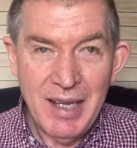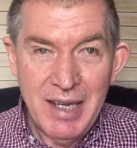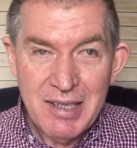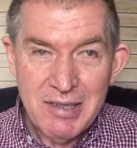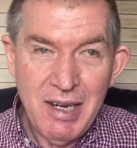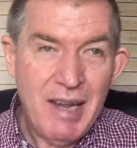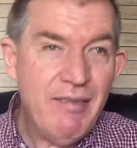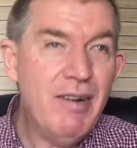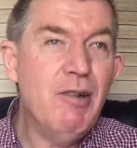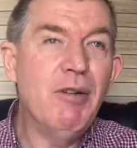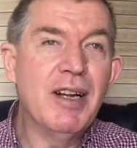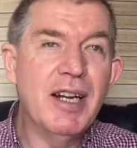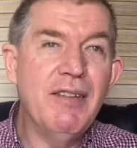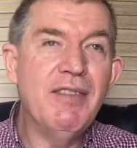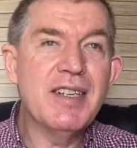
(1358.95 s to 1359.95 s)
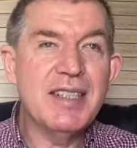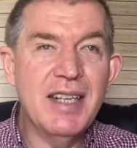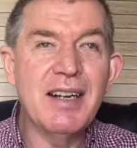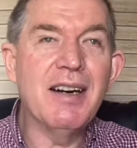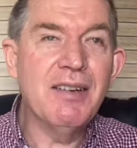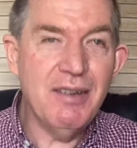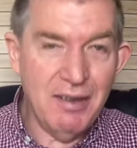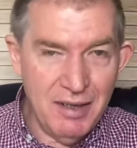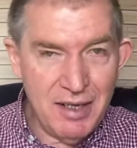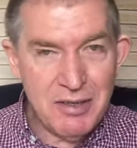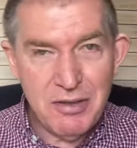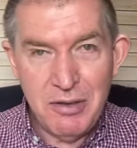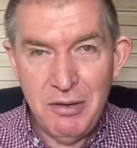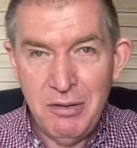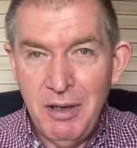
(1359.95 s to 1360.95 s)
so every one of us that are not a
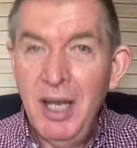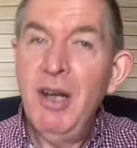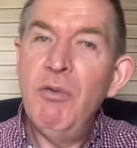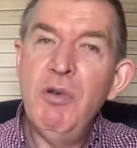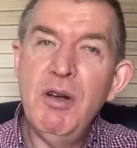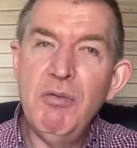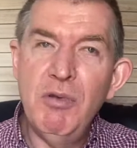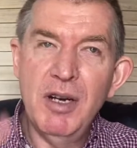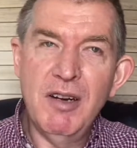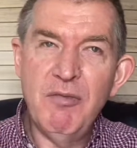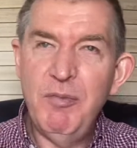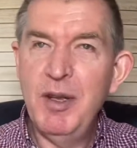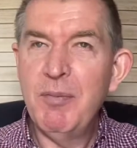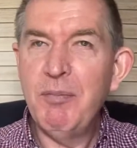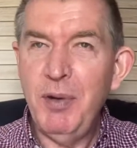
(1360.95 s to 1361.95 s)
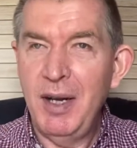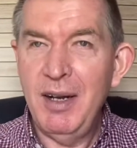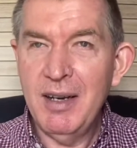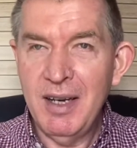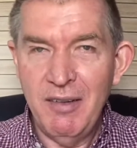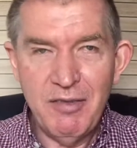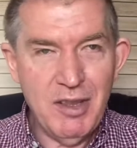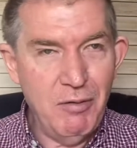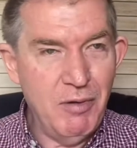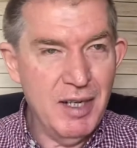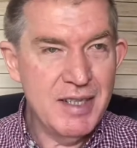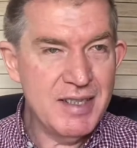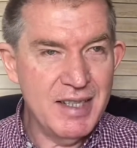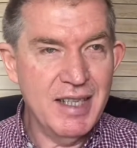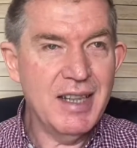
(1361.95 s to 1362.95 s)
Jew, we would have been part of the
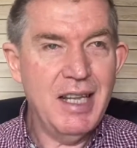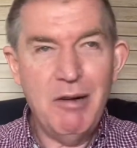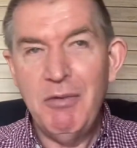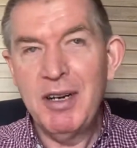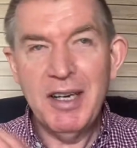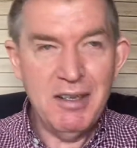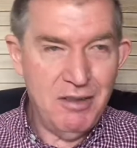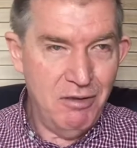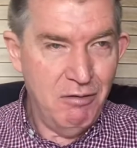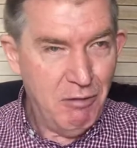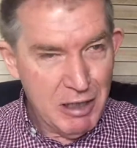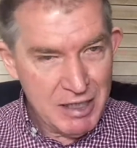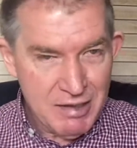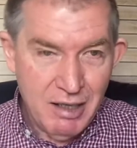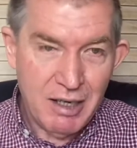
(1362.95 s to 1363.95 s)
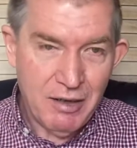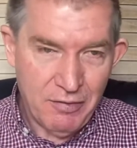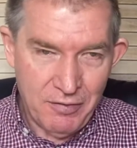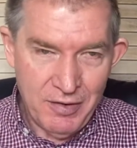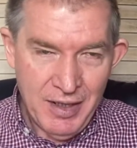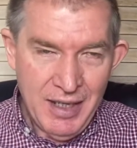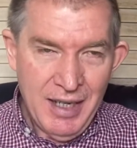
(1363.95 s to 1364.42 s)
ones that they wanted to wash off.